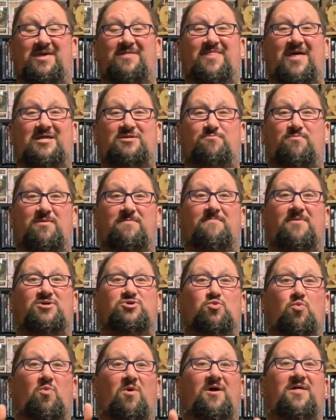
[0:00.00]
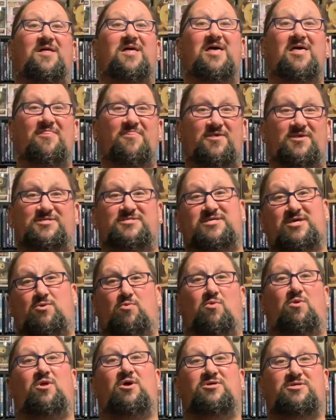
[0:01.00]
and that's pretty much what this
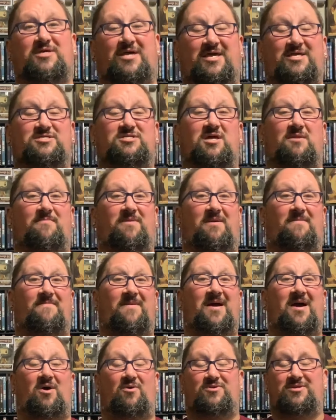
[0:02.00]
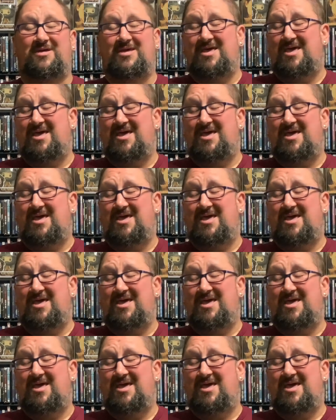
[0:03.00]
sequel looks like it's going to be about.